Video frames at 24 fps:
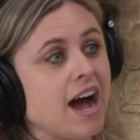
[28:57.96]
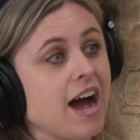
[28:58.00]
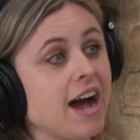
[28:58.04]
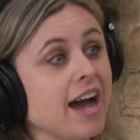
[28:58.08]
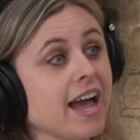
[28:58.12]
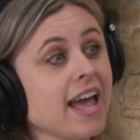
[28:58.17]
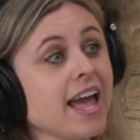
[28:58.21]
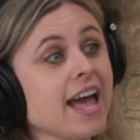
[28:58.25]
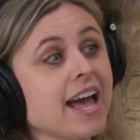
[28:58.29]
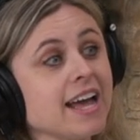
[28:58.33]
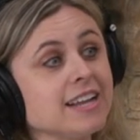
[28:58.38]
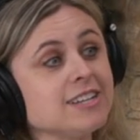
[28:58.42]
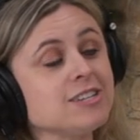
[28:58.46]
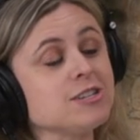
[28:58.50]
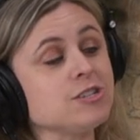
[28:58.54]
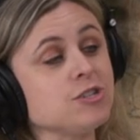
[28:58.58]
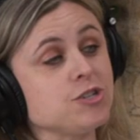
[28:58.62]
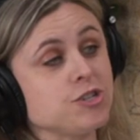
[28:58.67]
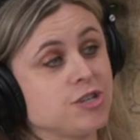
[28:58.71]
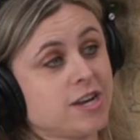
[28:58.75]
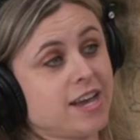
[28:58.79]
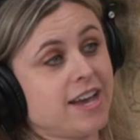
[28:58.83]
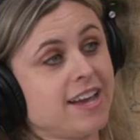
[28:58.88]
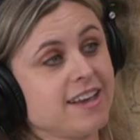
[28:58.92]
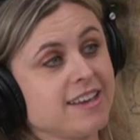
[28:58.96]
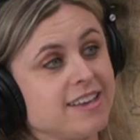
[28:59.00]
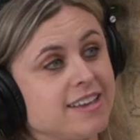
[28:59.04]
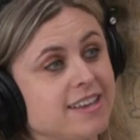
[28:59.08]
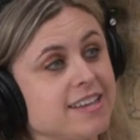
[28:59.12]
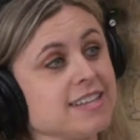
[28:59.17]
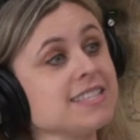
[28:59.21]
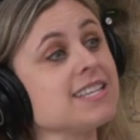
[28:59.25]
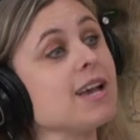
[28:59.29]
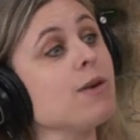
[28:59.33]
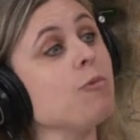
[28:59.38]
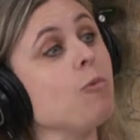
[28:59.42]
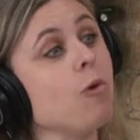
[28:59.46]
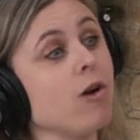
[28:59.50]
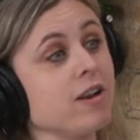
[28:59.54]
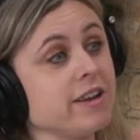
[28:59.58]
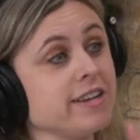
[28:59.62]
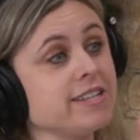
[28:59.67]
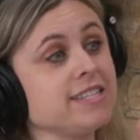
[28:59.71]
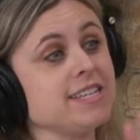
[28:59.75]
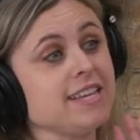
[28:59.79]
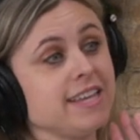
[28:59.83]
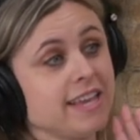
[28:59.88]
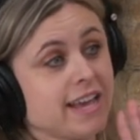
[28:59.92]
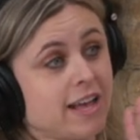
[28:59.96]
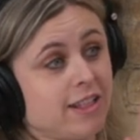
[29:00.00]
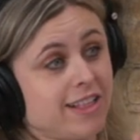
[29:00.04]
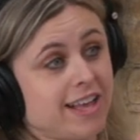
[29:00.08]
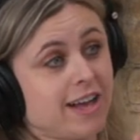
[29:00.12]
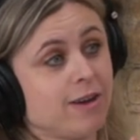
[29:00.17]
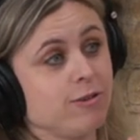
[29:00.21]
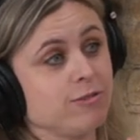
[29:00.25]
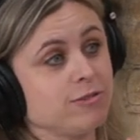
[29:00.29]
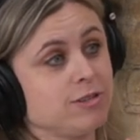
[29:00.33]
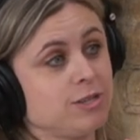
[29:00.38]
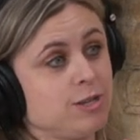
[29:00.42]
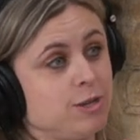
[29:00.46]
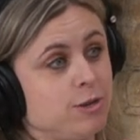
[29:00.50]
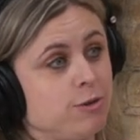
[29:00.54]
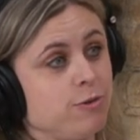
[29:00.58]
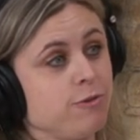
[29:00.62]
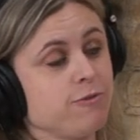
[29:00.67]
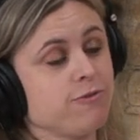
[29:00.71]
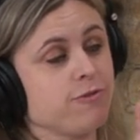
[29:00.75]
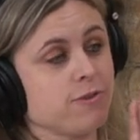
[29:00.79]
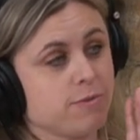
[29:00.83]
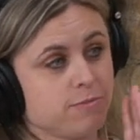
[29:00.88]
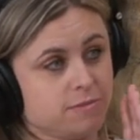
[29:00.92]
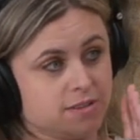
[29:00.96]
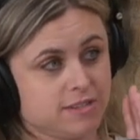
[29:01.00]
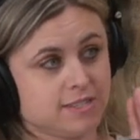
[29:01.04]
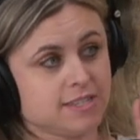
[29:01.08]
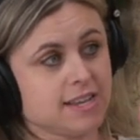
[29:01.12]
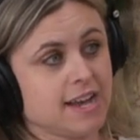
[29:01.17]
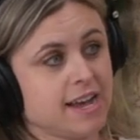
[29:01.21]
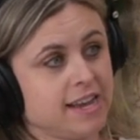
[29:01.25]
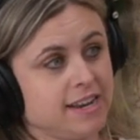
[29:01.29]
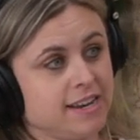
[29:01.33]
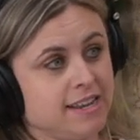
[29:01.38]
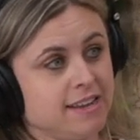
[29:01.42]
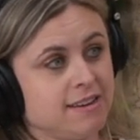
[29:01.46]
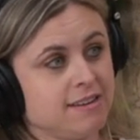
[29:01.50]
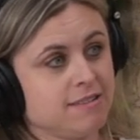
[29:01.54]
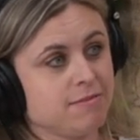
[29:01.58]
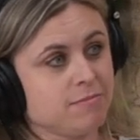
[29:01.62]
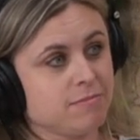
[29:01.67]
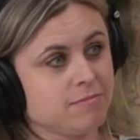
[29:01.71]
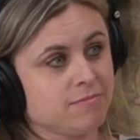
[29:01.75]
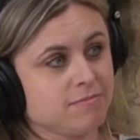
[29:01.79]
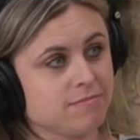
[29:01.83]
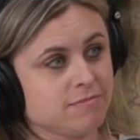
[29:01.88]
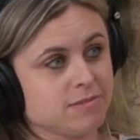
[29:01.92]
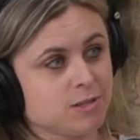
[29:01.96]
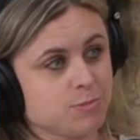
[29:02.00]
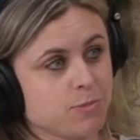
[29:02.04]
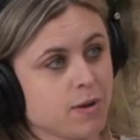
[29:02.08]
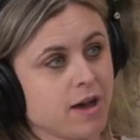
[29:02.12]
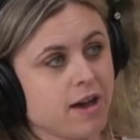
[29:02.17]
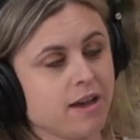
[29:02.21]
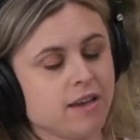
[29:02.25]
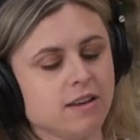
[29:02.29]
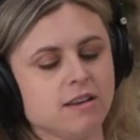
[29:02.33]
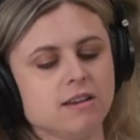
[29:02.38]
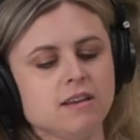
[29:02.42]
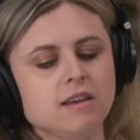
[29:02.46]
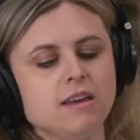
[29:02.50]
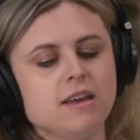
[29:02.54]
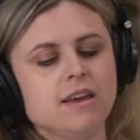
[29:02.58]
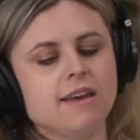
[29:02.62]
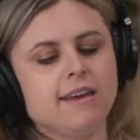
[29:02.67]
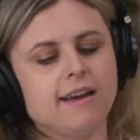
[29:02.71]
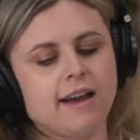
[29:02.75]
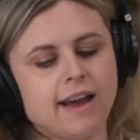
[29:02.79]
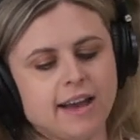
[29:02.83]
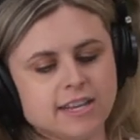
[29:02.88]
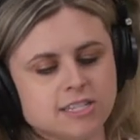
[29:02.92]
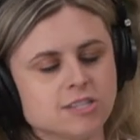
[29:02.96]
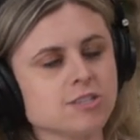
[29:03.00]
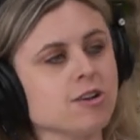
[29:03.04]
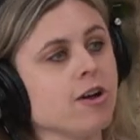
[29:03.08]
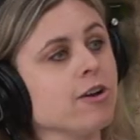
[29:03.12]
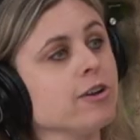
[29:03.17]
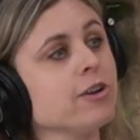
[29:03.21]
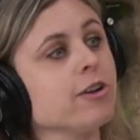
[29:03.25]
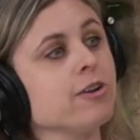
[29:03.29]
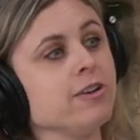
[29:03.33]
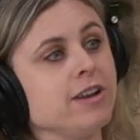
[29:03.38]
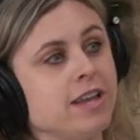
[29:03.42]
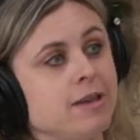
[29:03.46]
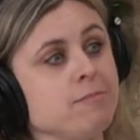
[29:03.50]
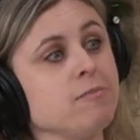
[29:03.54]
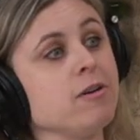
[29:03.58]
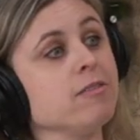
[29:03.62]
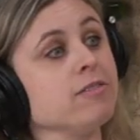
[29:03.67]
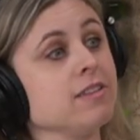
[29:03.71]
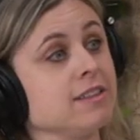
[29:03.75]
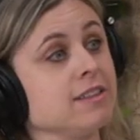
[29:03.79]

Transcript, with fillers: I had to check because I wanted to yell out to you from the sign in spot. I saw your name on the